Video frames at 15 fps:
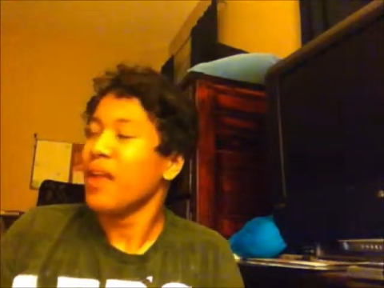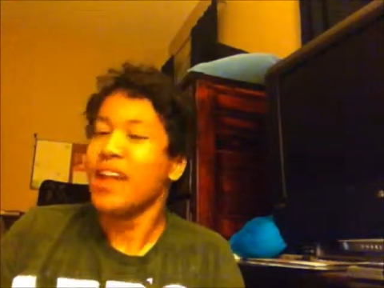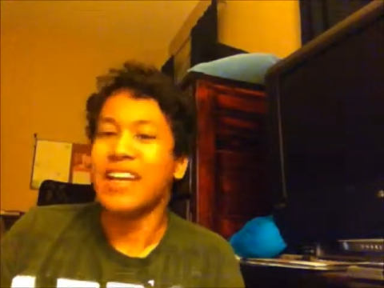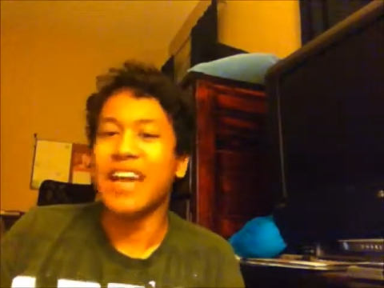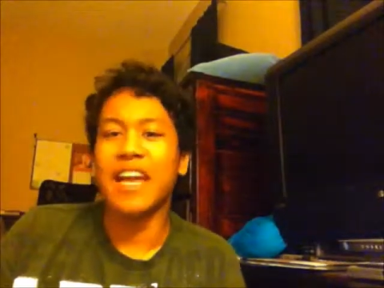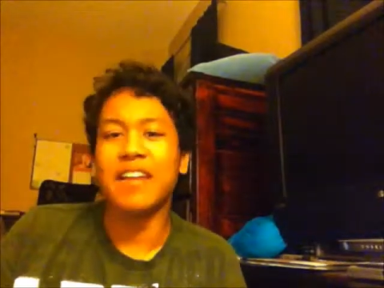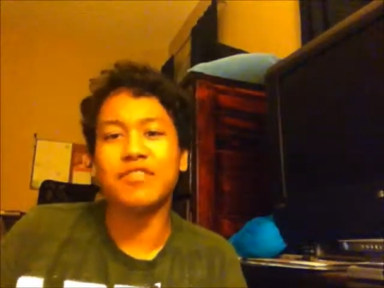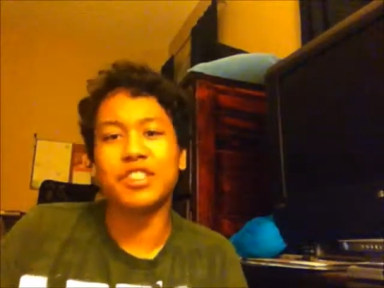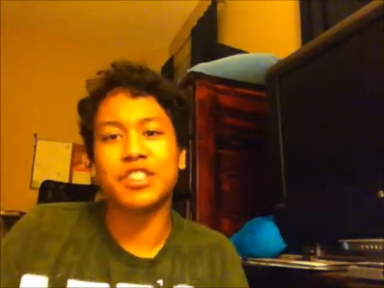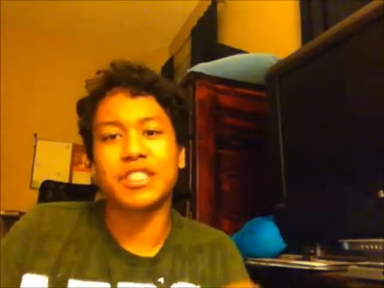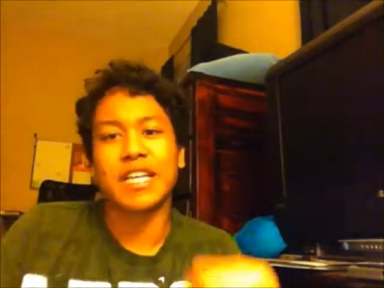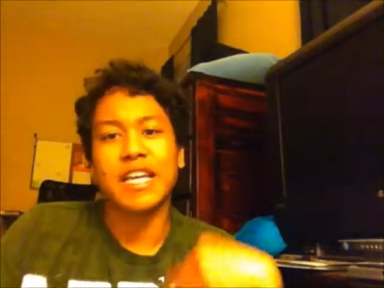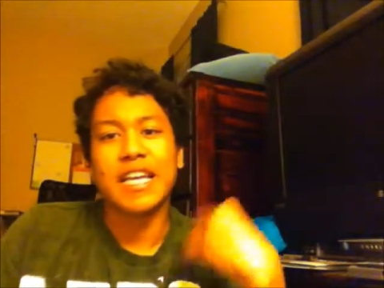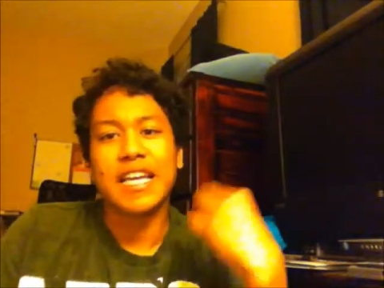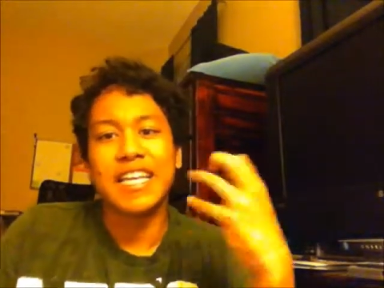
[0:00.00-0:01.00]
kind of
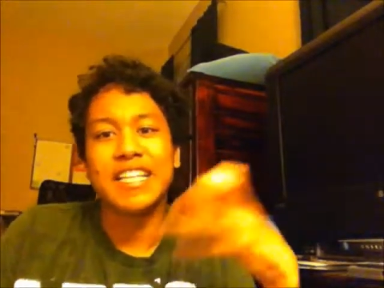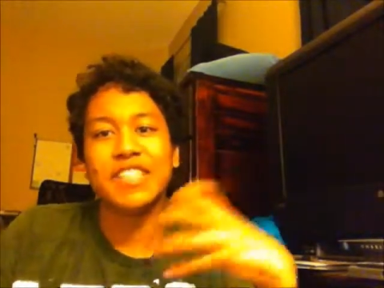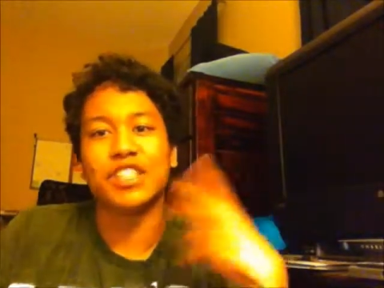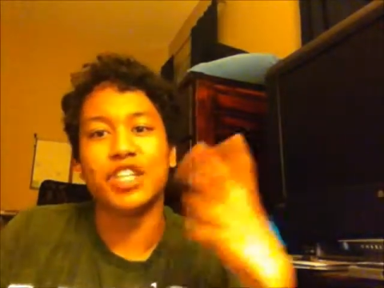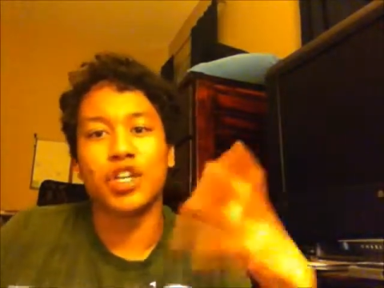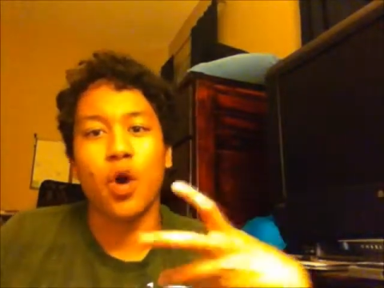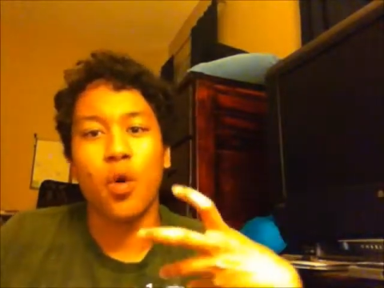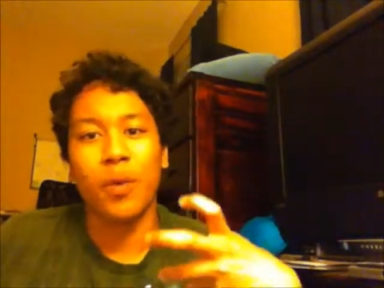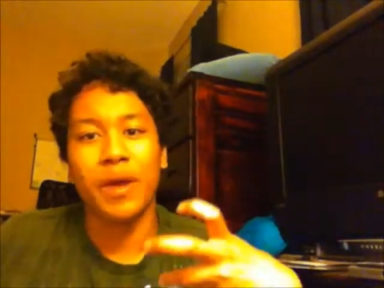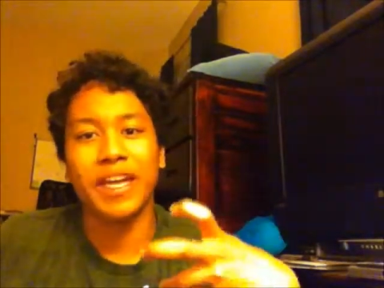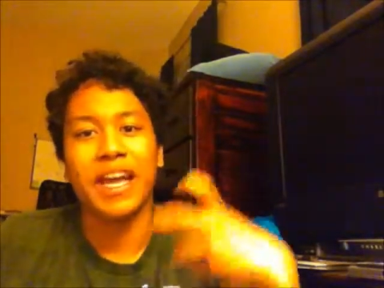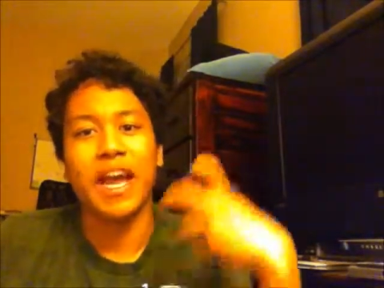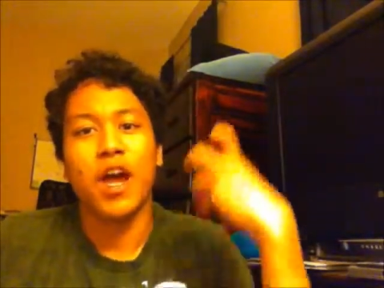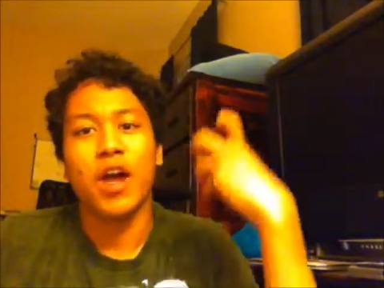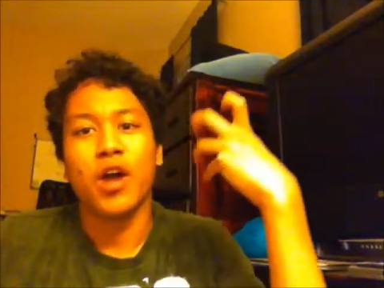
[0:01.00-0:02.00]
just
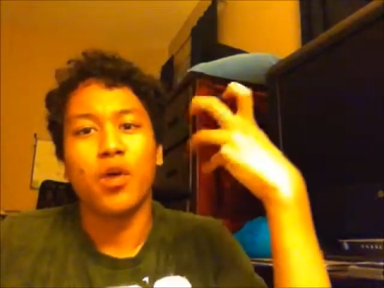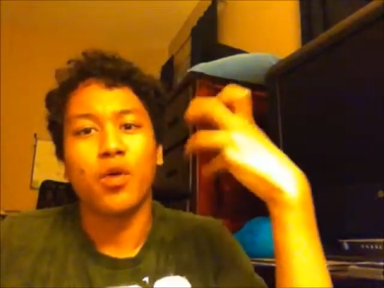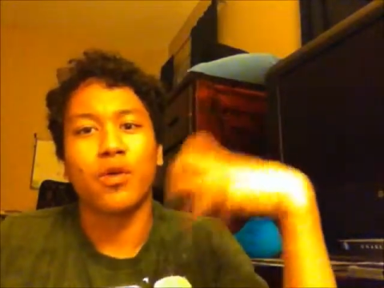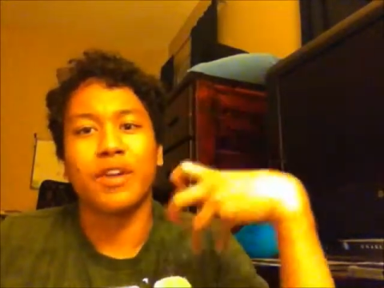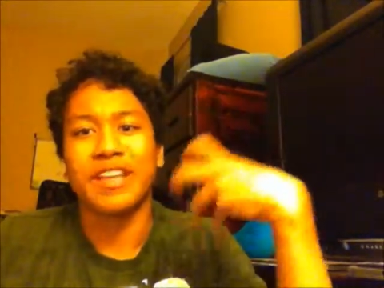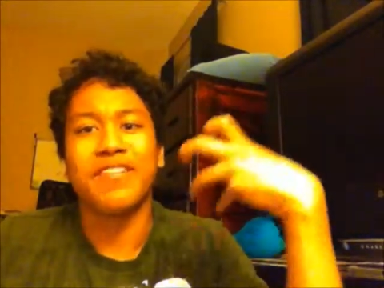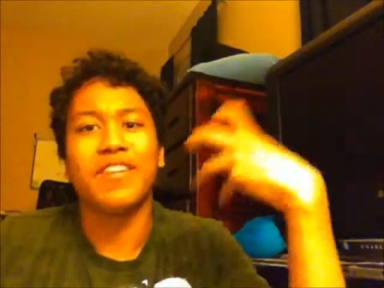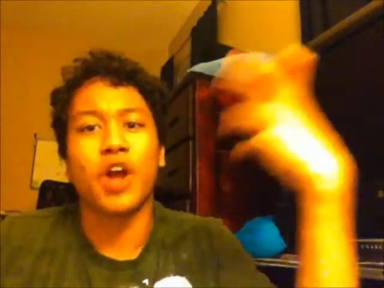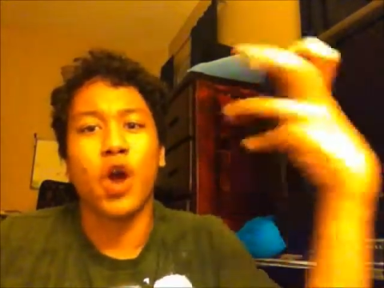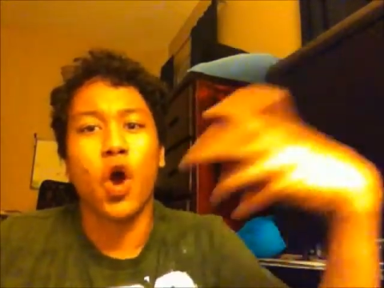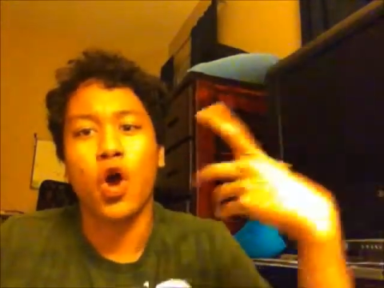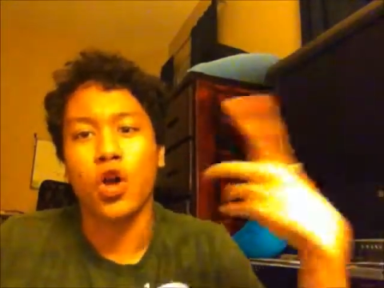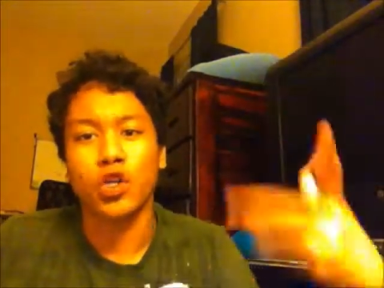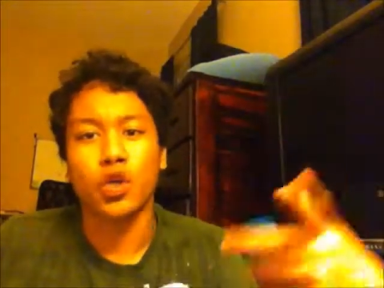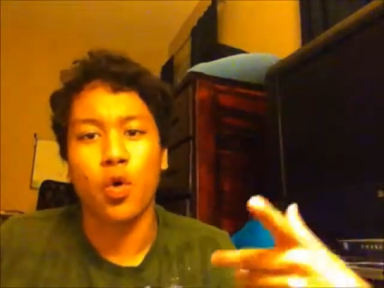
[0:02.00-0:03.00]
easygoing or even
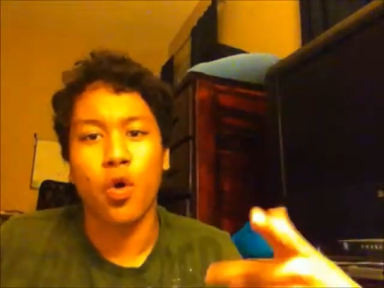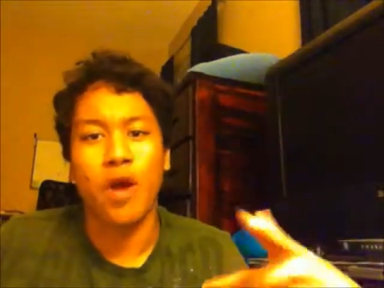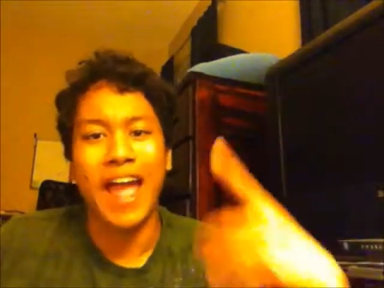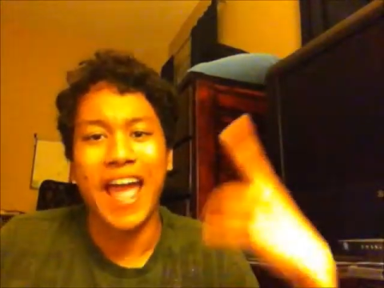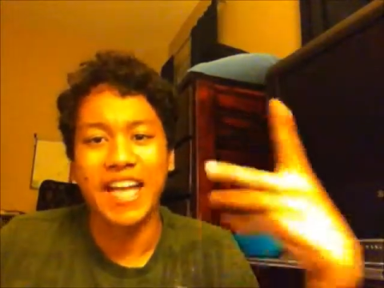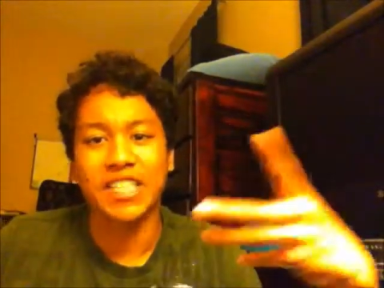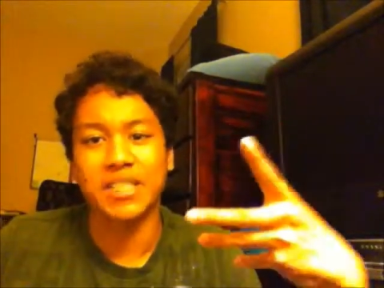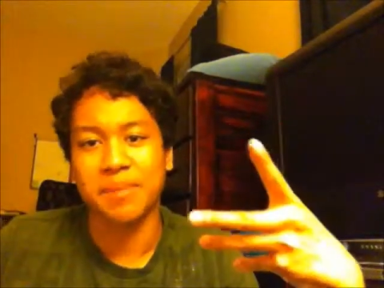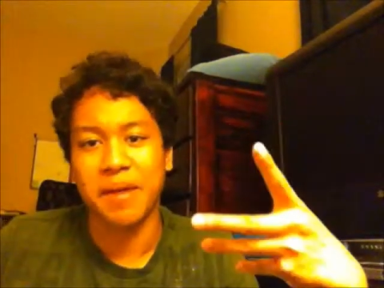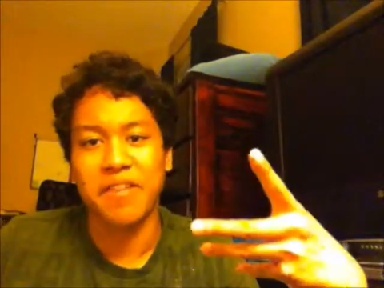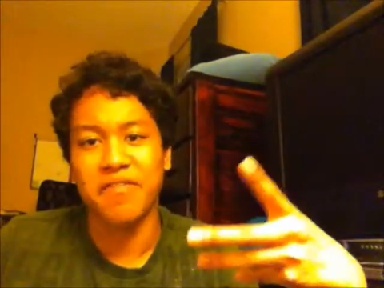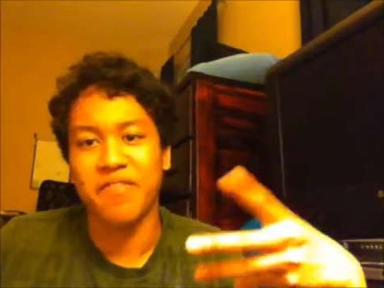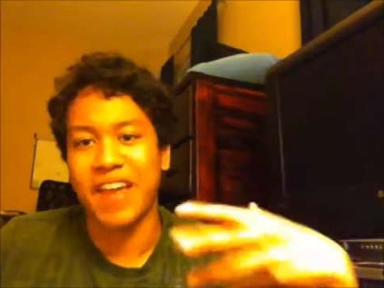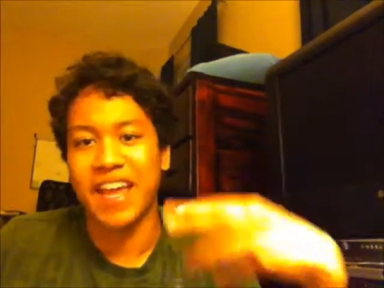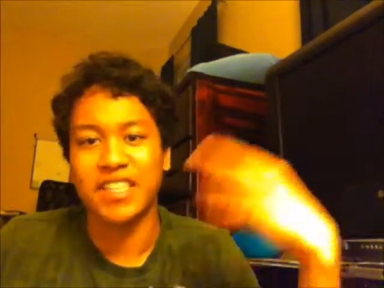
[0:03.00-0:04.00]
hardcore
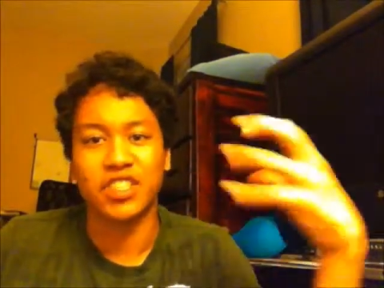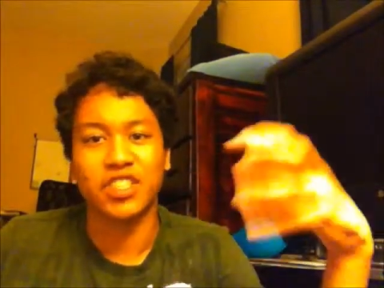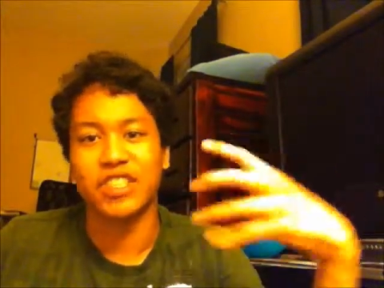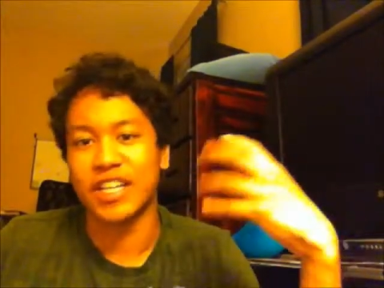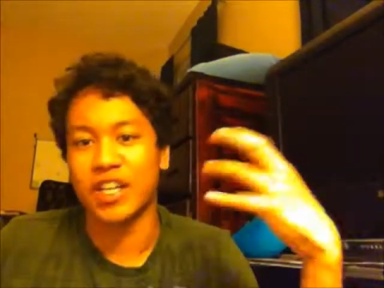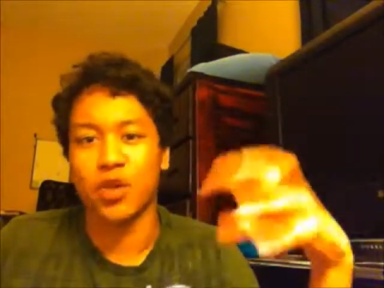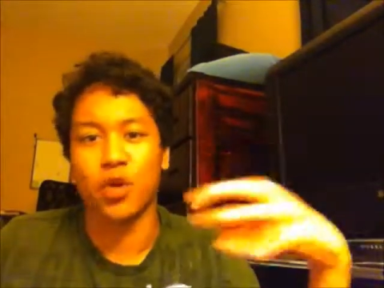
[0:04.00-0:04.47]
X-Men fans,